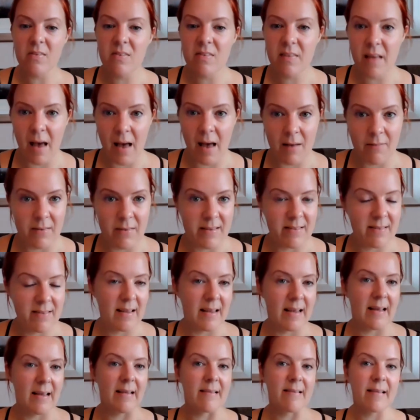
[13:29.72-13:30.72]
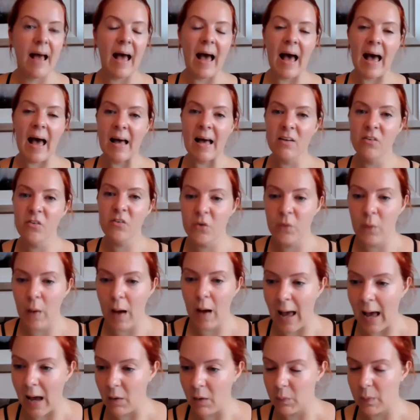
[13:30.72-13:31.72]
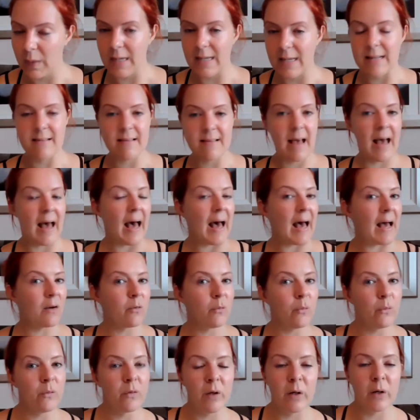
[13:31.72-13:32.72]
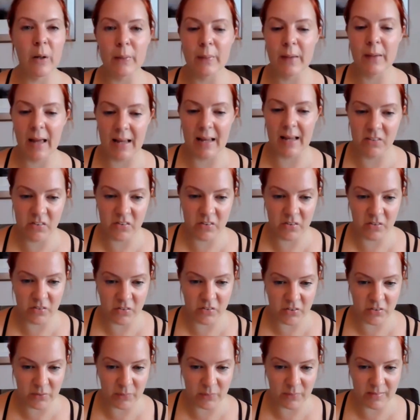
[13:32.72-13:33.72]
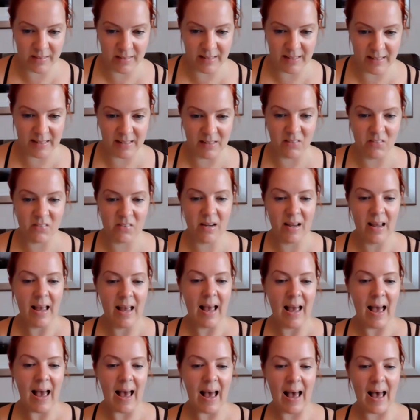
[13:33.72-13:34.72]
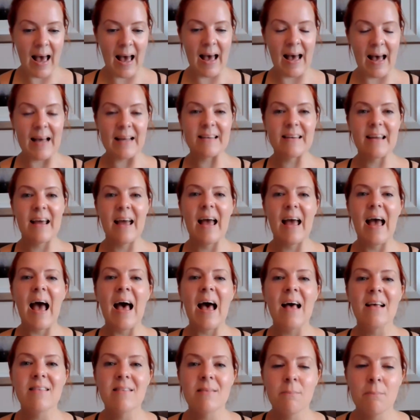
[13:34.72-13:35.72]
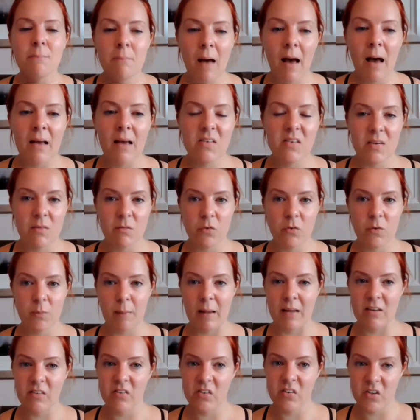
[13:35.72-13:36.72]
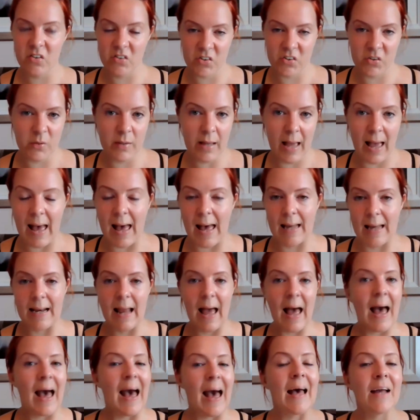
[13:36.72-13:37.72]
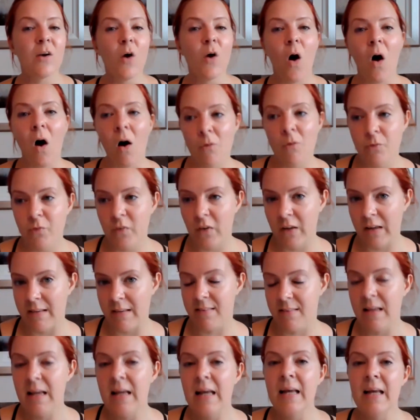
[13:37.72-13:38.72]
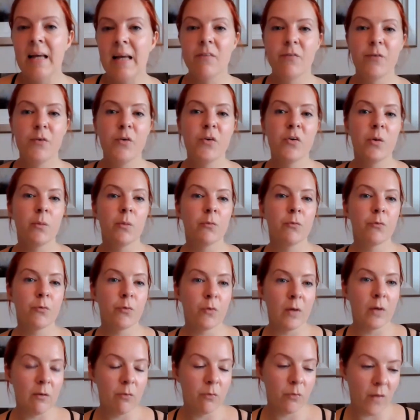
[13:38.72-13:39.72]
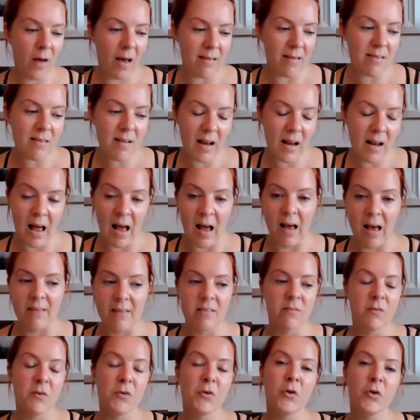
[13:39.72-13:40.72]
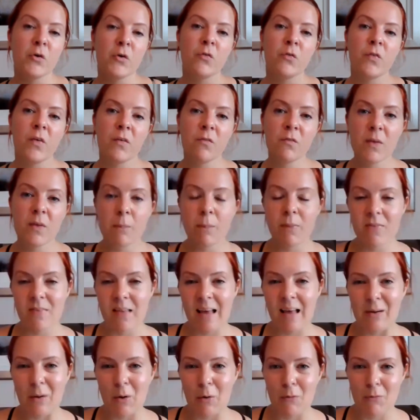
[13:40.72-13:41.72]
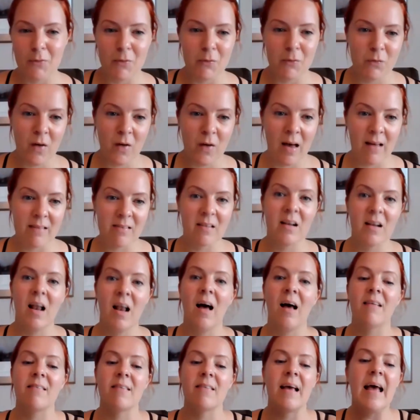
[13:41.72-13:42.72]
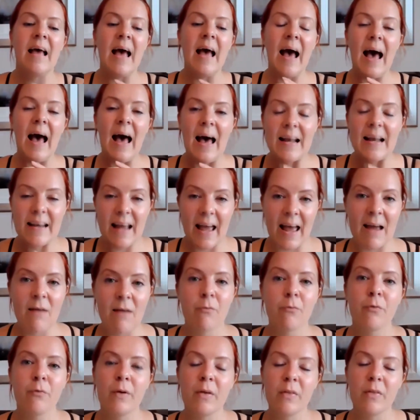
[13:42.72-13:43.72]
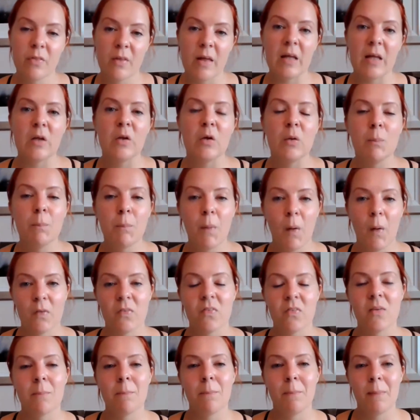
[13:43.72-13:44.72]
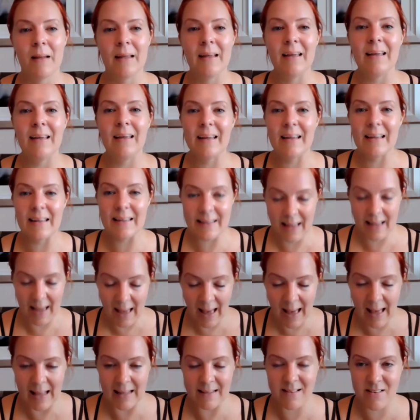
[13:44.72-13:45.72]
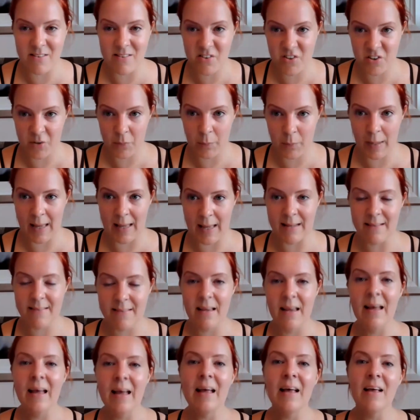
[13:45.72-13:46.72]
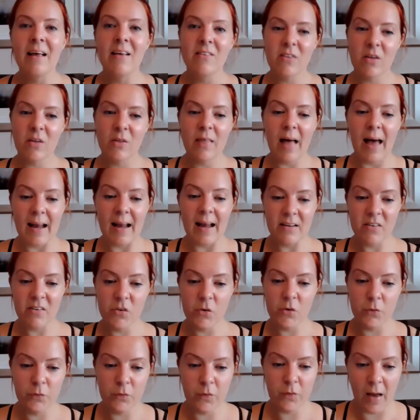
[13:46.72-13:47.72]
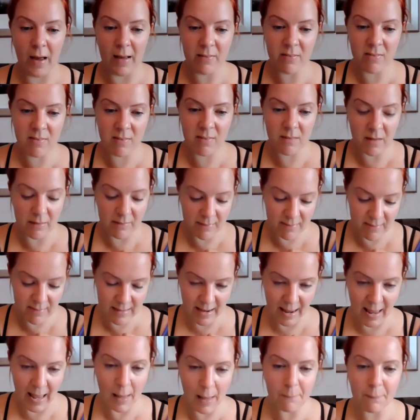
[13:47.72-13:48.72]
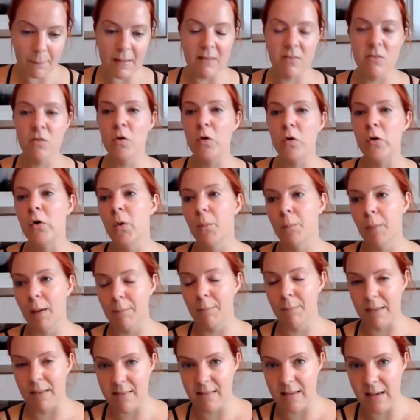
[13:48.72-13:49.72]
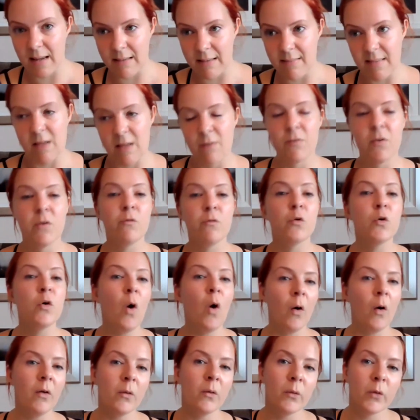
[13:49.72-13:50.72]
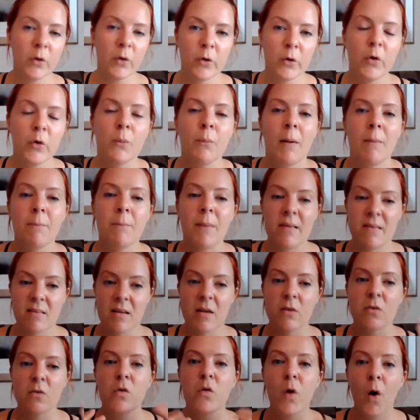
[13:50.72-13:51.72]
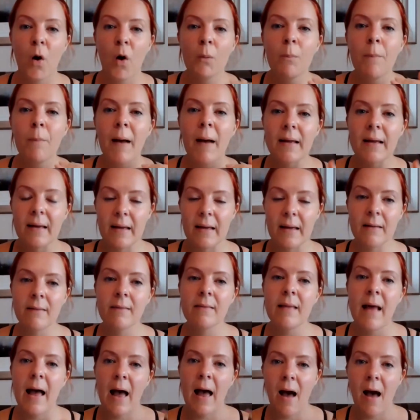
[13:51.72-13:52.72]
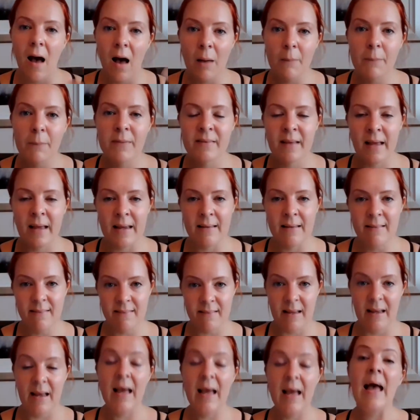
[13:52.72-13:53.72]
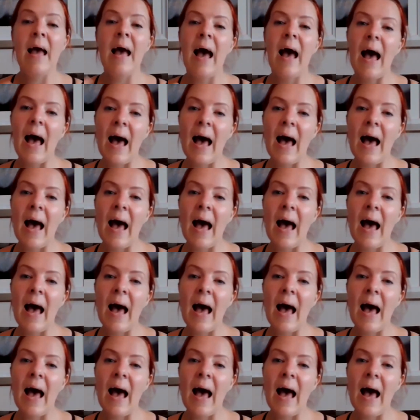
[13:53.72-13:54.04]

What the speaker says: services, add your hours, add all the locations you teach, add as much information as you can, add offers. If you do a free first class, if you do a 50% off your first class, add everything you possibly can to it. So that is your first step is Google My Business. If you've got your Google My Business, go back in there, update it,